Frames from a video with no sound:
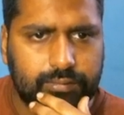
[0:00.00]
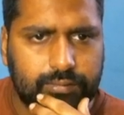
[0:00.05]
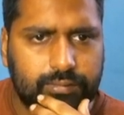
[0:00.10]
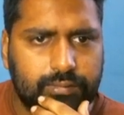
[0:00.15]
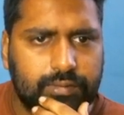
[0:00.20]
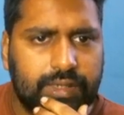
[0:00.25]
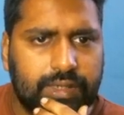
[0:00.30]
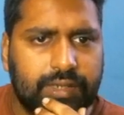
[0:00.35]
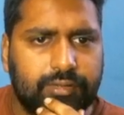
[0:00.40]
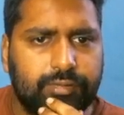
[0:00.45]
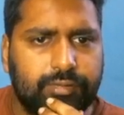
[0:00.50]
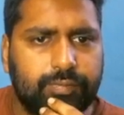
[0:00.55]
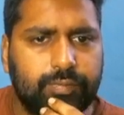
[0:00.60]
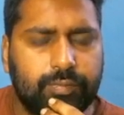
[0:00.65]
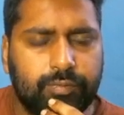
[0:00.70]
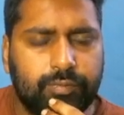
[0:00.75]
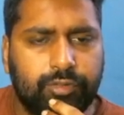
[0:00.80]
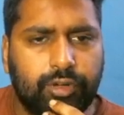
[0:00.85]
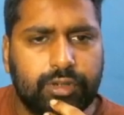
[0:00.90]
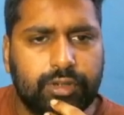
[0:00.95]
that
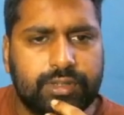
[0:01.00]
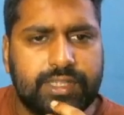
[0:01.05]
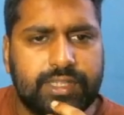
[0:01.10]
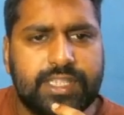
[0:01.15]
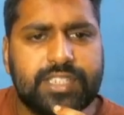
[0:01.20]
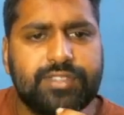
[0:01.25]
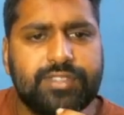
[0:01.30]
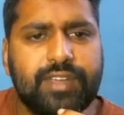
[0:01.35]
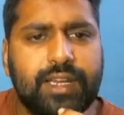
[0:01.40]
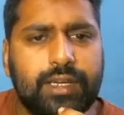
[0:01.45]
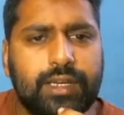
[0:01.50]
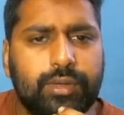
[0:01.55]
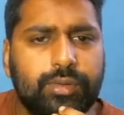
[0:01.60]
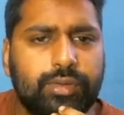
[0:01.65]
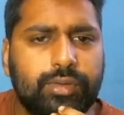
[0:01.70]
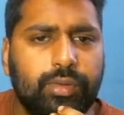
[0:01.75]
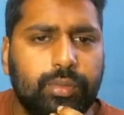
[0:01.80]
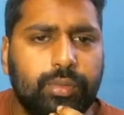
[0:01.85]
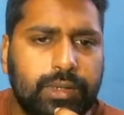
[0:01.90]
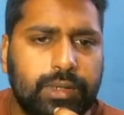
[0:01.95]
for these values
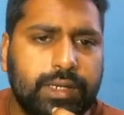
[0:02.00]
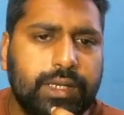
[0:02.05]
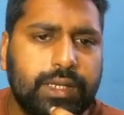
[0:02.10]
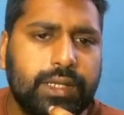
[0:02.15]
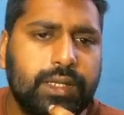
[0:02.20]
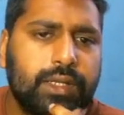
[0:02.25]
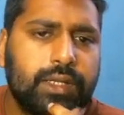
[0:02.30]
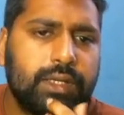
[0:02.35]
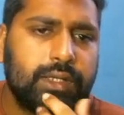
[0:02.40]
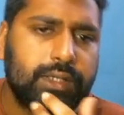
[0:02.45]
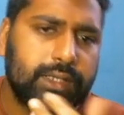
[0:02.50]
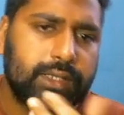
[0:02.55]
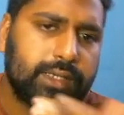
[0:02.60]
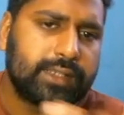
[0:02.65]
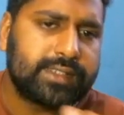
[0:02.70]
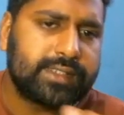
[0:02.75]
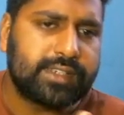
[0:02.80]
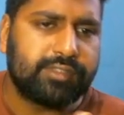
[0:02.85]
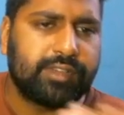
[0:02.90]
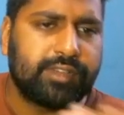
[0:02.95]
only it
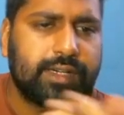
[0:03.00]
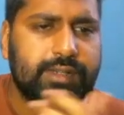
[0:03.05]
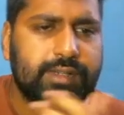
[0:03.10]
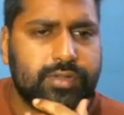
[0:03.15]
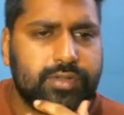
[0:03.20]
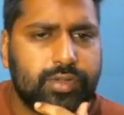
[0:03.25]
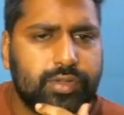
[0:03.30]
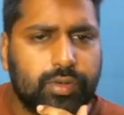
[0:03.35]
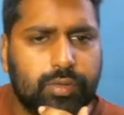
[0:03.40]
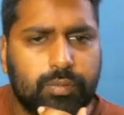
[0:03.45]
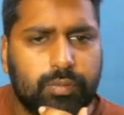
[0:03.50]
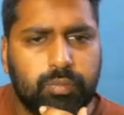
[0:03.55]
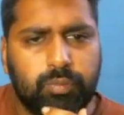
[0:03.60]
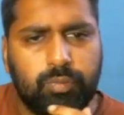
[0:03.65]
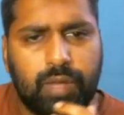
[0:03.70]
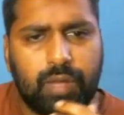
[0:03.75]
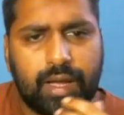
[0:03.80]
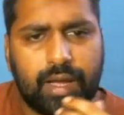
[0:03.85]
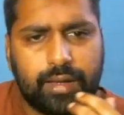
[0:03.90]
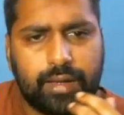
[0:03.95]
is defined. So
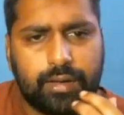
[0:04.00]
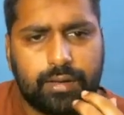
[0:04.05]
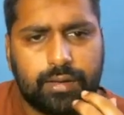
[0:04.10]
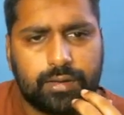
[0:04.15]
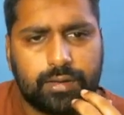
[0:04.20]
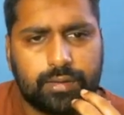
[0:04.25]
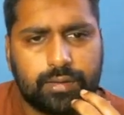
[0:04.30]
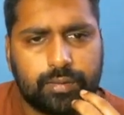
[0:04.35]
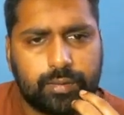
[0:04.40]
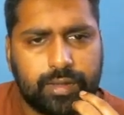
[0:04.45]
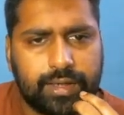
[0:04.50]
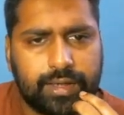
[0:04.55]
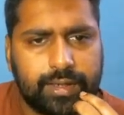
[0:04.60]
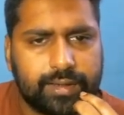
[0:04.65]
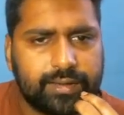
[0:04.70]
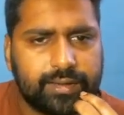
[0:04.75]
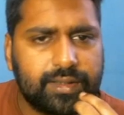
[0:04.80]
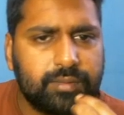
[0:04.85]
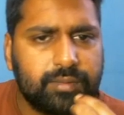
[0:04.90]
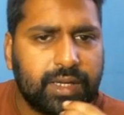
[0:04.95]
my
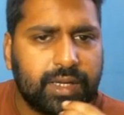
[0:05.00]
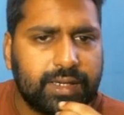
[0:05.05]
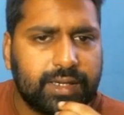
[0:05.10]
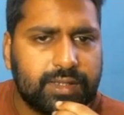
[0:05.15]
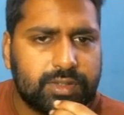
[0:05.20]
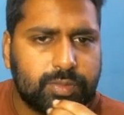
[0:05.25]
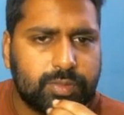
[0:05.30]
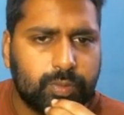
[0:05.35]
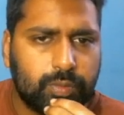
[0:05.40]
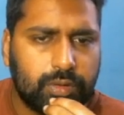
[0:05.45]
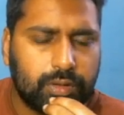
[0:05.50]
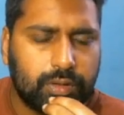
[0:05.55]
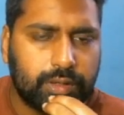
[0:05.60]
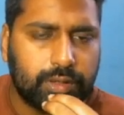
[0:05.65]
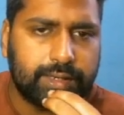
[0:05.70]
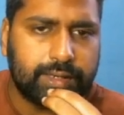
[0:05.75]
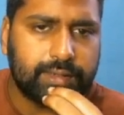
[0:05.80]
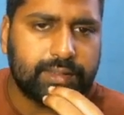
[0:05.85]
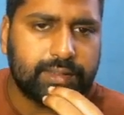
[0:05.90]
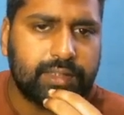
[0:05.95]
greater than 1,
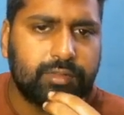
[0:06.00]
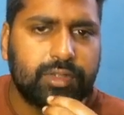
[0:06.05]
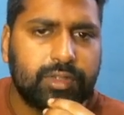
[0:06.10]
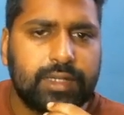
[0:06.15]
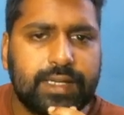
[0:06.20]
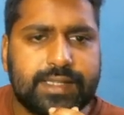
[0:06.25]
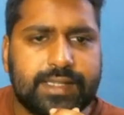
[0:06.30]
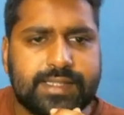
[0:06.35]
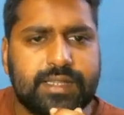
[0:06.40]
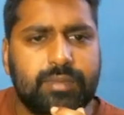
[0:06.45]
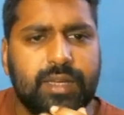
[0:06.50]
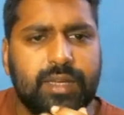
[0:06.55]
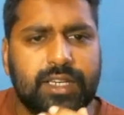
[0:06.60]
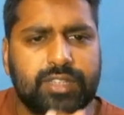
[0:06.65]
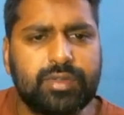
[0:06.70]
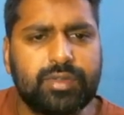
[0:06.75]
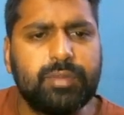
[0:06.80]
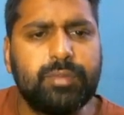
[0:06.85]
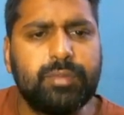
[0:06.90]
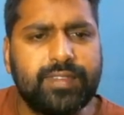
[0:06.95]
less than
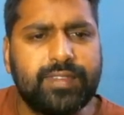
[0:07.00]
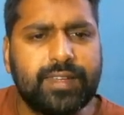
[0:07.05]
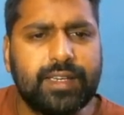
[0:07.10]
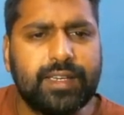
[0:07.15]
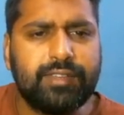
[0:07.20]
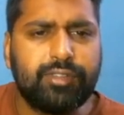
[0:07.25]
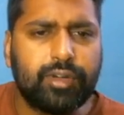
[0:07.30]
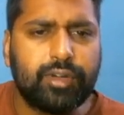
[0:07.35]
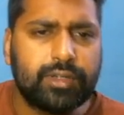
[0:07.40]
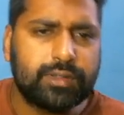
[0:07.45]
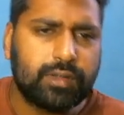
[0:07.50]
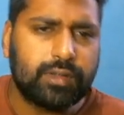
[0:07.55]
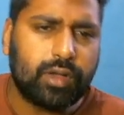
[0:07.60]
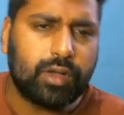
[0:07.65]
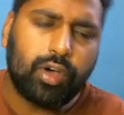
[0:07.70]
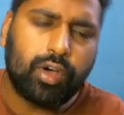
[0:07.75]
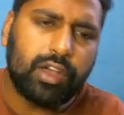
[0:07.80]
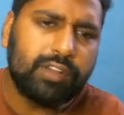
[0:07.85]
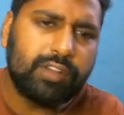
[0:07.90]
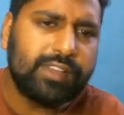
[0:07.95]
-1, basically for
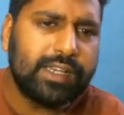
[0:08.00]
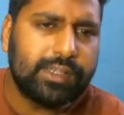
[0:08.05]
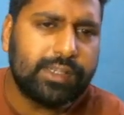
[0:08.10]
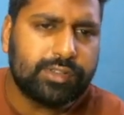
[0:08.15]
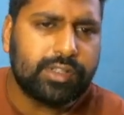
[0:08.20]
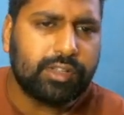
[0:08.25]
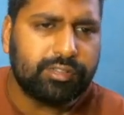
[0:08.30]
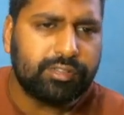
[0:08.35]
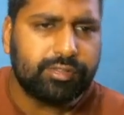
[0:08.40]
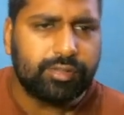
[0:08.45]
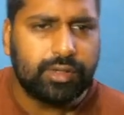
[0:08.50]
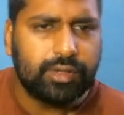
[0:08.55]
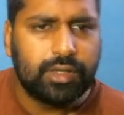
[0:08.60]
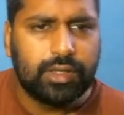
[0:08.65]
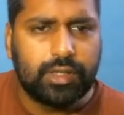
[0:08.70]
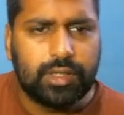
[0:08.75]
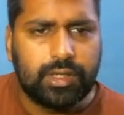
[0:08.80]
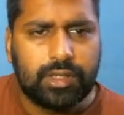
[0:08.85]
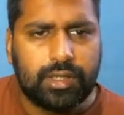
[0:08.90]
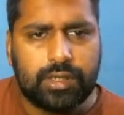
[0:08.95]
all values of
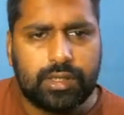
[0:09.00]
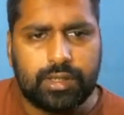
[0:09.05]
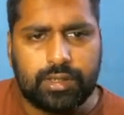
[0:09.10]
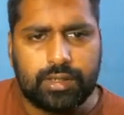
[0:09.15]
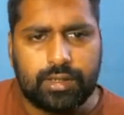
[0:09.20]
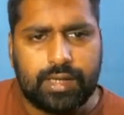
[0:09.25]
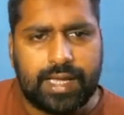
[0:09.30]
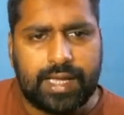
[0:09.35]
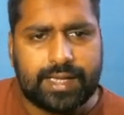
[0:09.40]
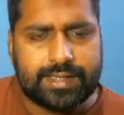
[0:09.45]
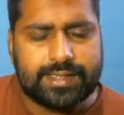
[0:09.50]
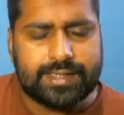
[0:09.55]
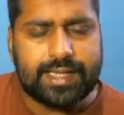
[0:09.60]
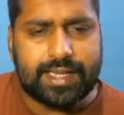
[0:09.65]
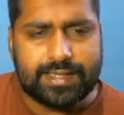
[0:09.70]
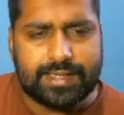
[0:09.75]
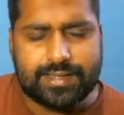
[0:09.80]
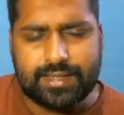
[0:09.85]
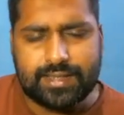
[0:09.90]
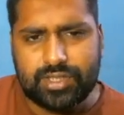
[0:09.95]
x
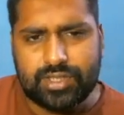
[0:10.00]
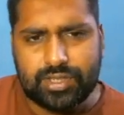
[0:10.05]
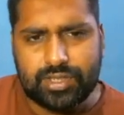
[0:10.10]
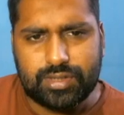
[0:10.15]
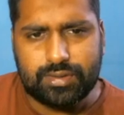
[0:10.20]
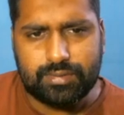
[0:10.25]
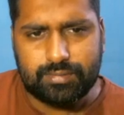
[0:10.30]
as such.